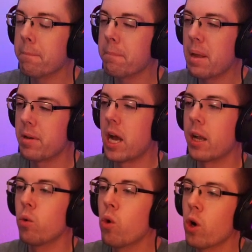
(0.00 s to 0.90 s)
Maybe
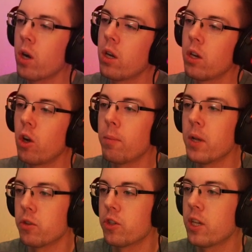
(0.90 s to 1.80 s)
not. Ooh,
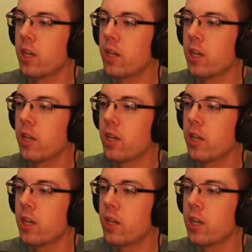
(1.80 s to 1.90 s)
almost.